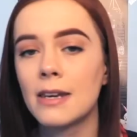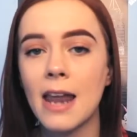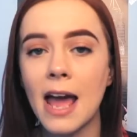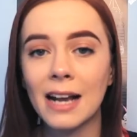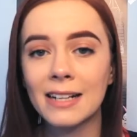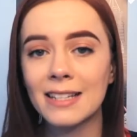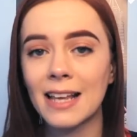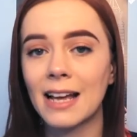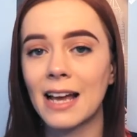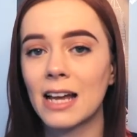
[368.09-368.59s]

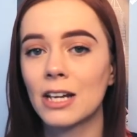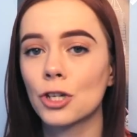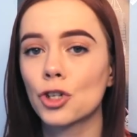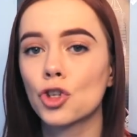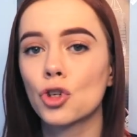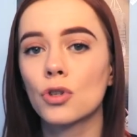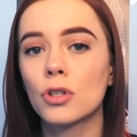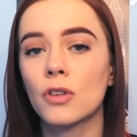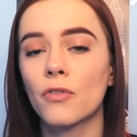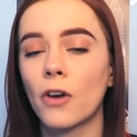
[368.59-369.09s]
Next, I had to
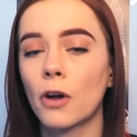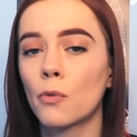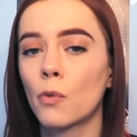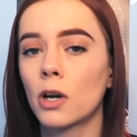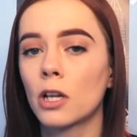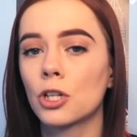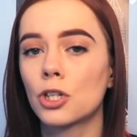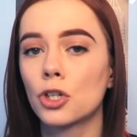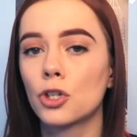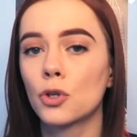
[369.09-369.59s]
choose if I
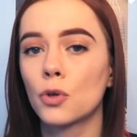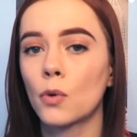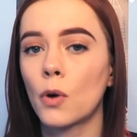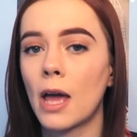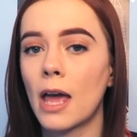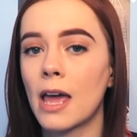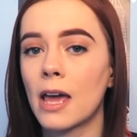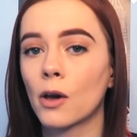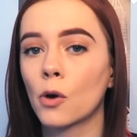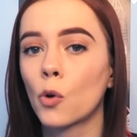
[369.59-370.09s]
wanted to do
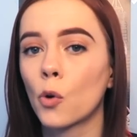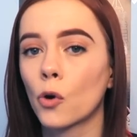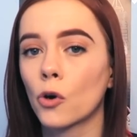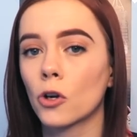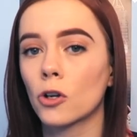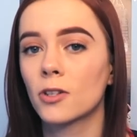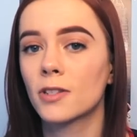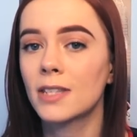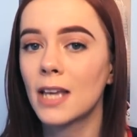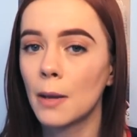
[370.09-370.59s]
a
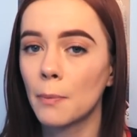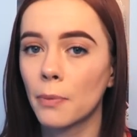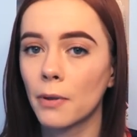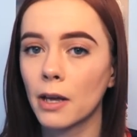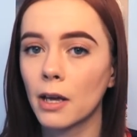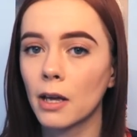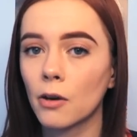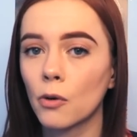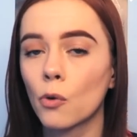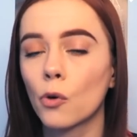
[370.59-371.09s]
quarter set
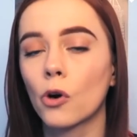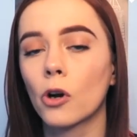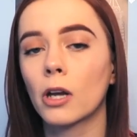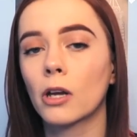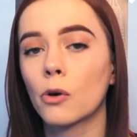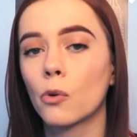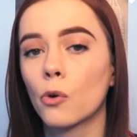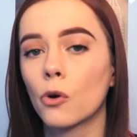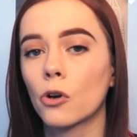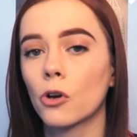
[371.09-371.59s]
plan or a
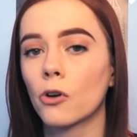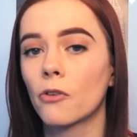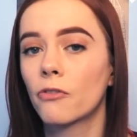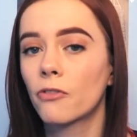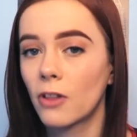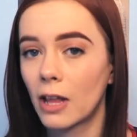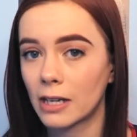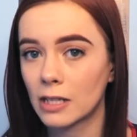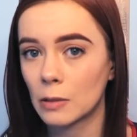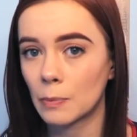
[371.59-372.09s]
quarter
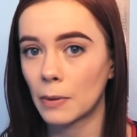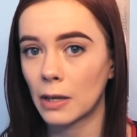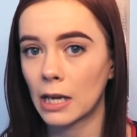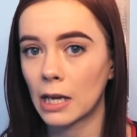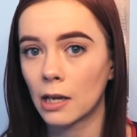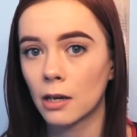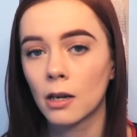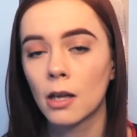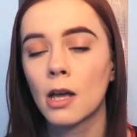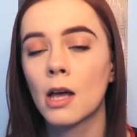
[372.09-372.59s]
flex
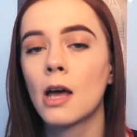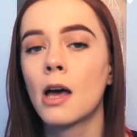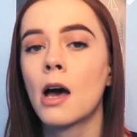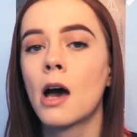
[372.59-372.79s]
plan.